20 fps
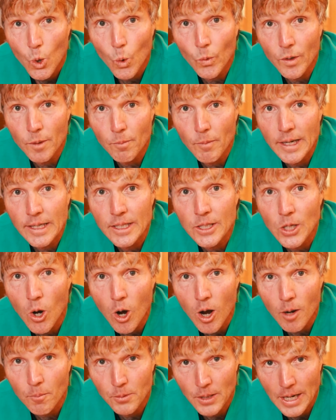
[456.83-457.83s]
with my
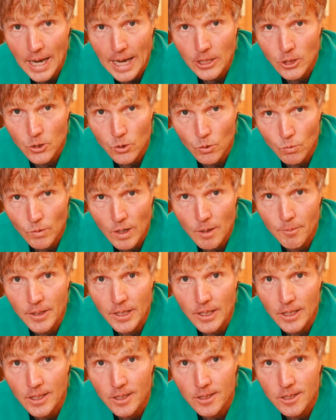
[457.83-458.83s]
top natural
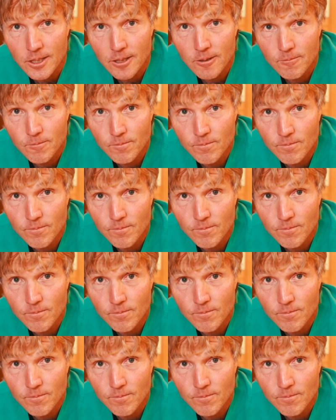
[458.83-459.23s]
remedies.